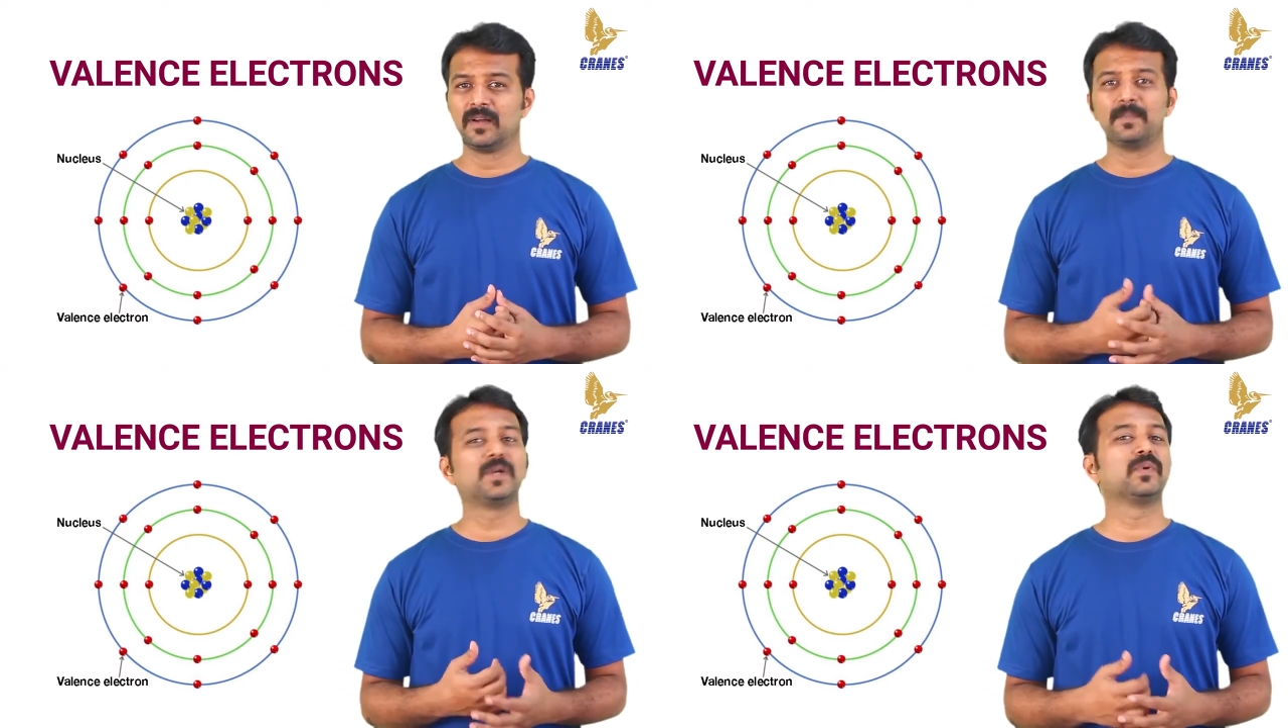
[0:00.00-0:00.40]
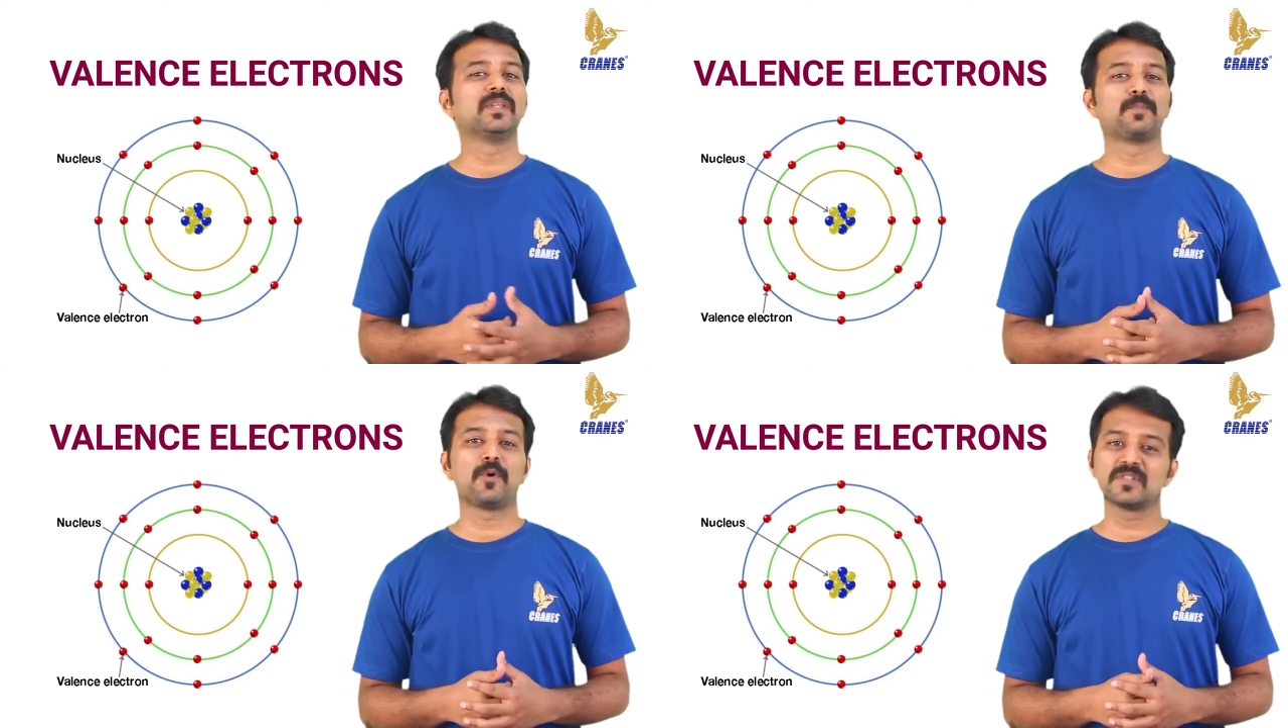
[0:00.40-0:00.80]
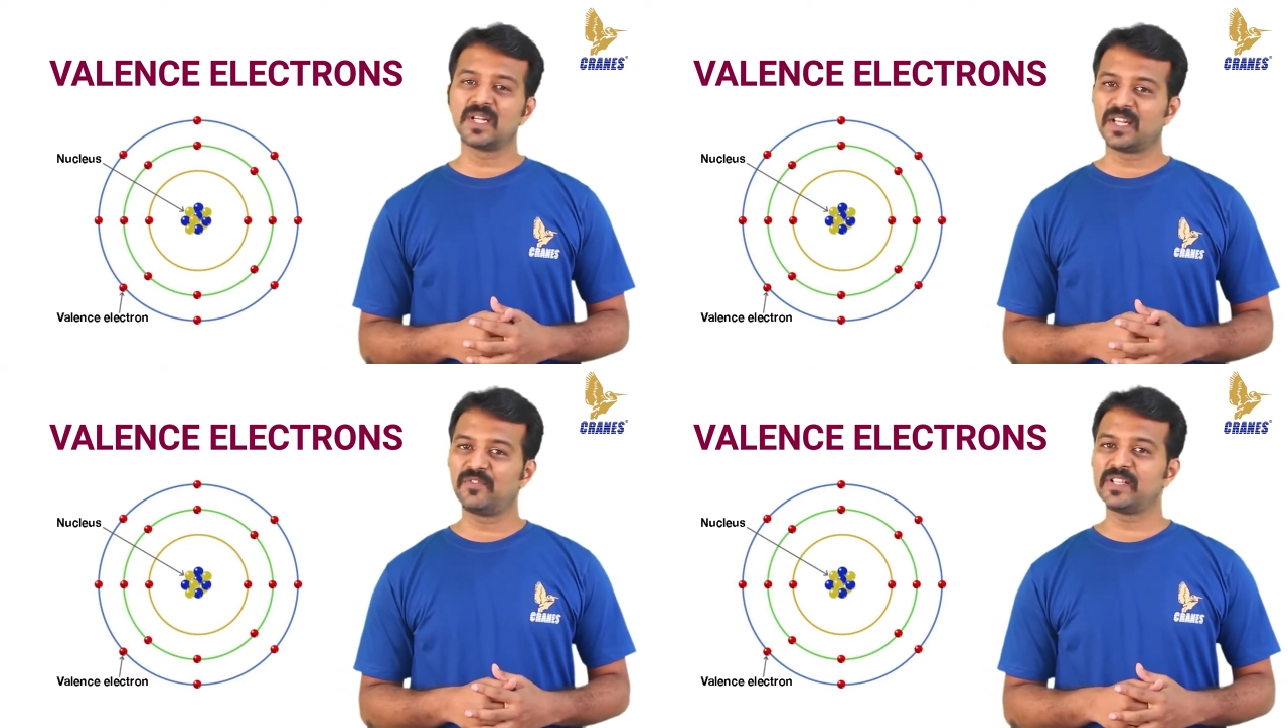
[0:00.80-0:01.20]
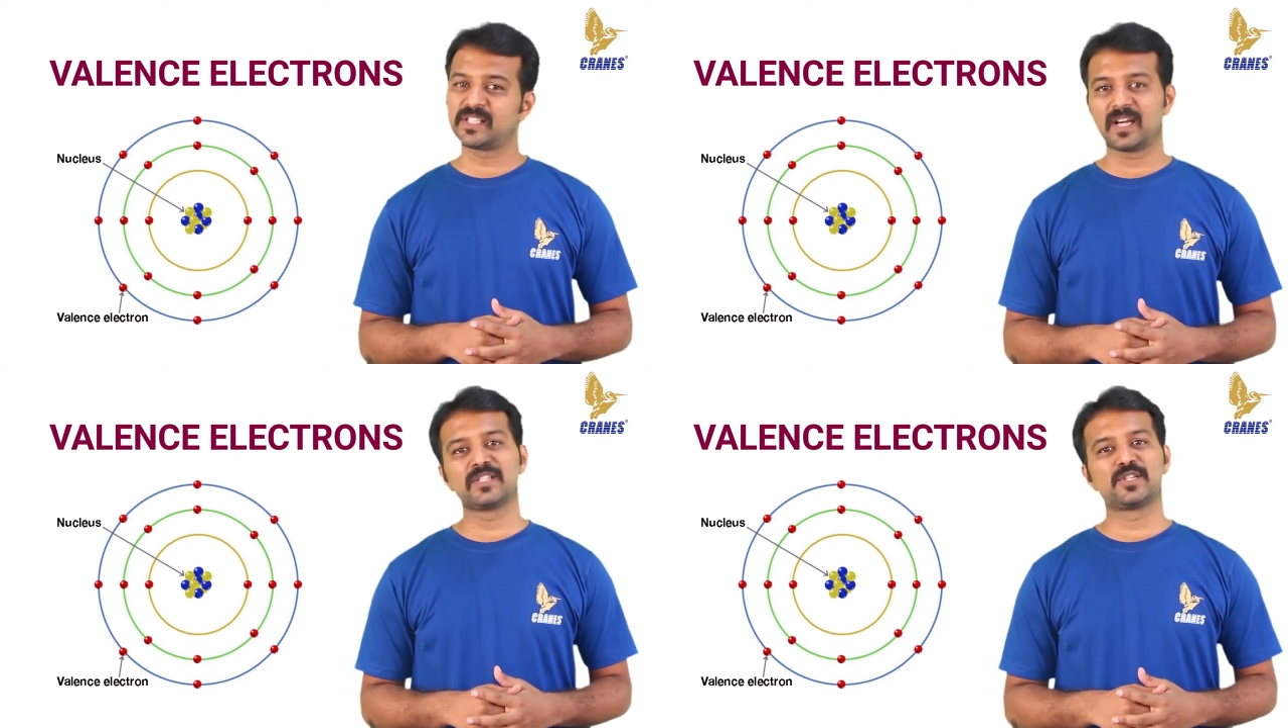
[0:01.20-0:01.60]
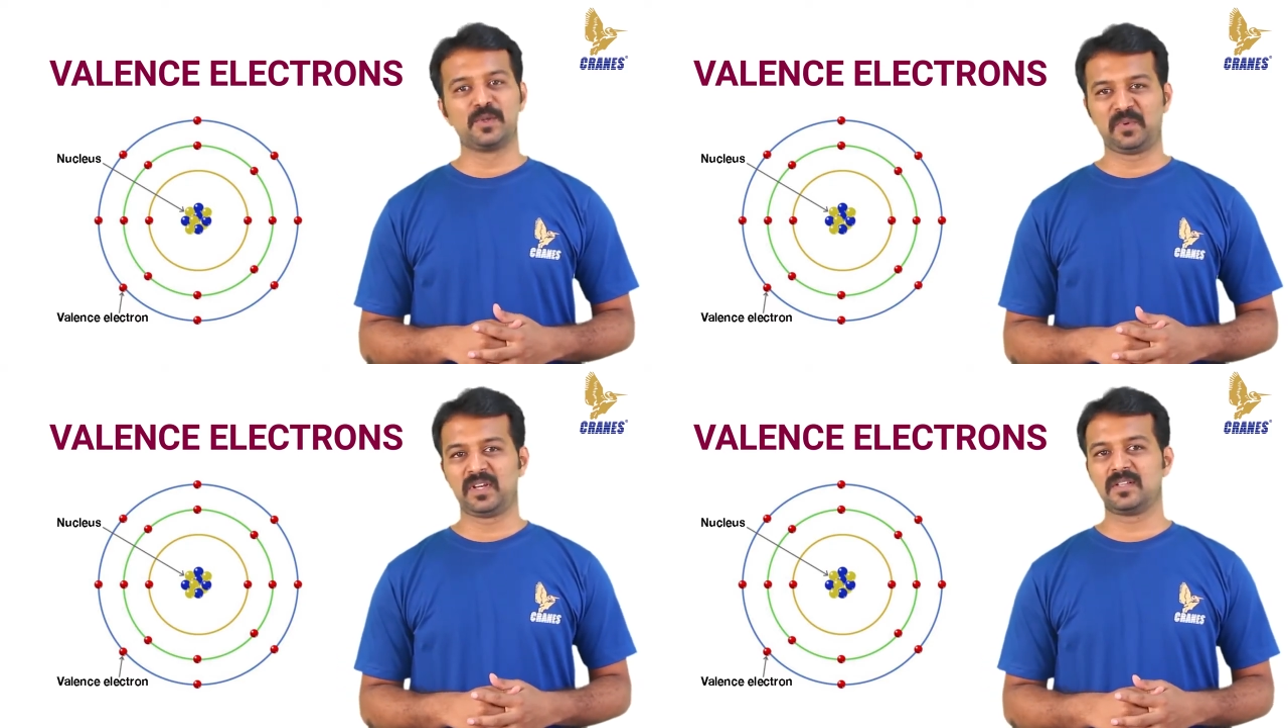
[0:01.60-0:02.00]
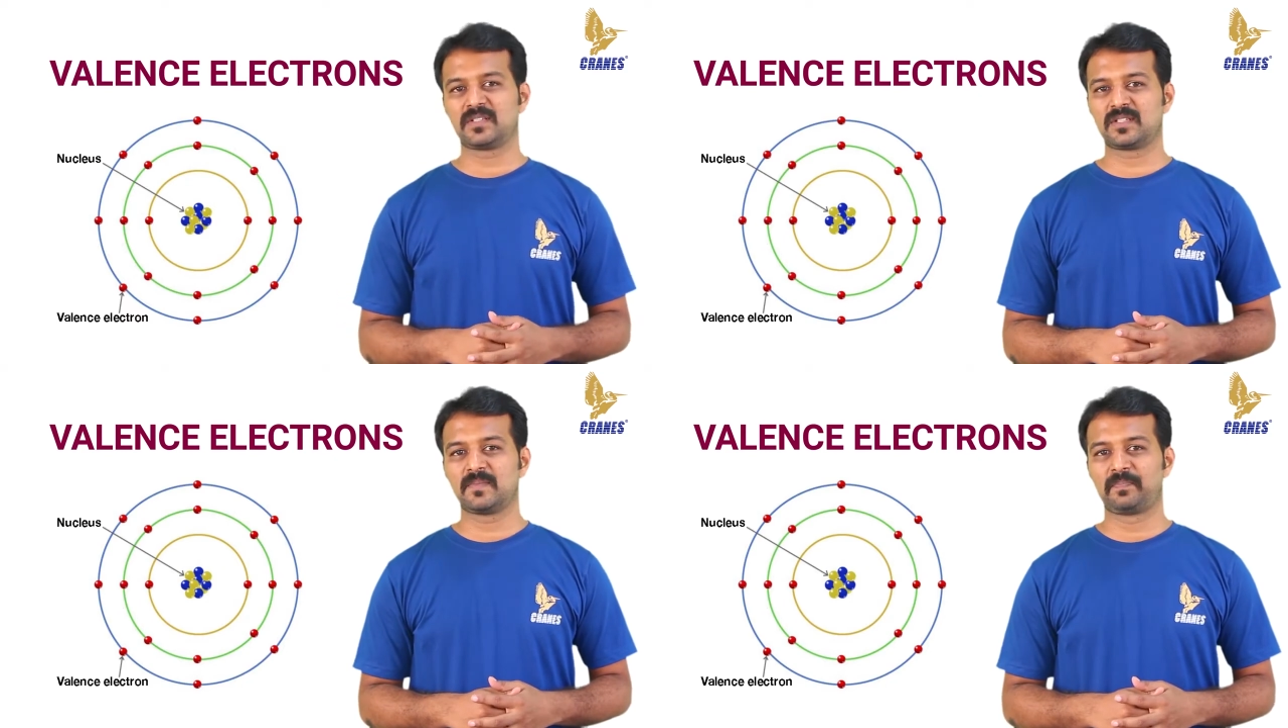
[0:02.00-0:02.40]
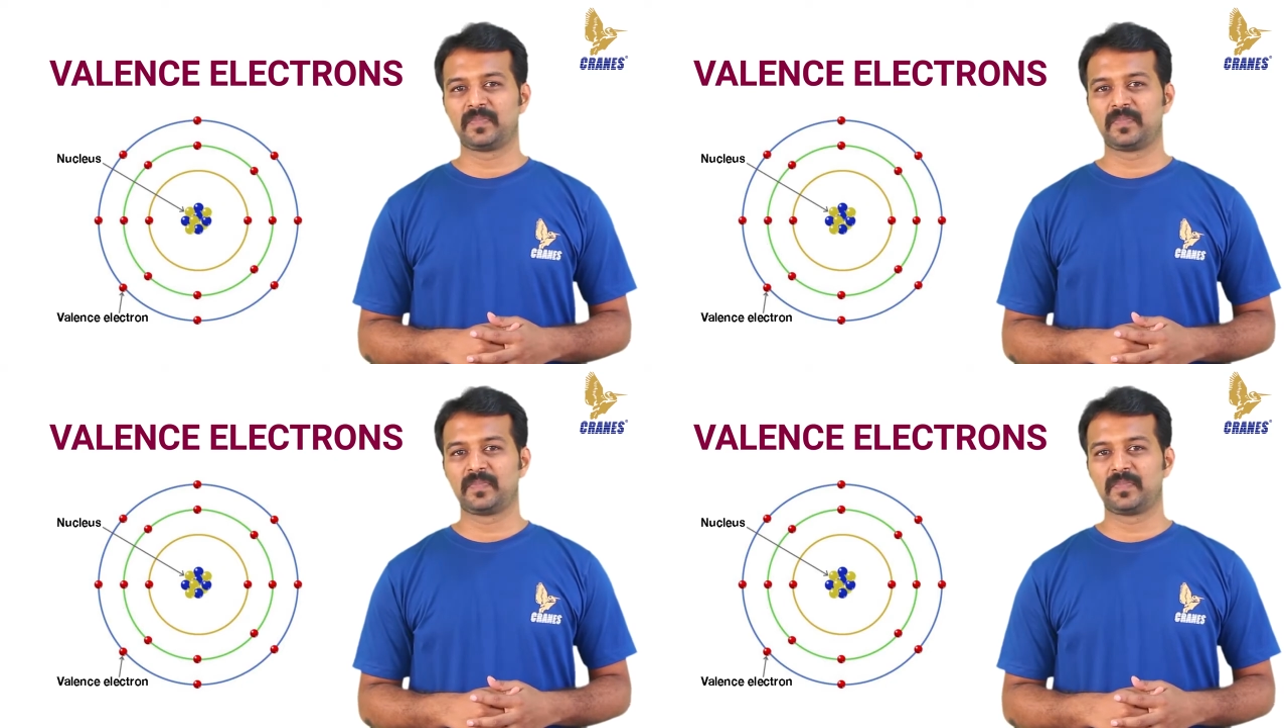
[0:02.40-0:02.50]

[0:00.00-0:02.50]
between the positively charged nucleus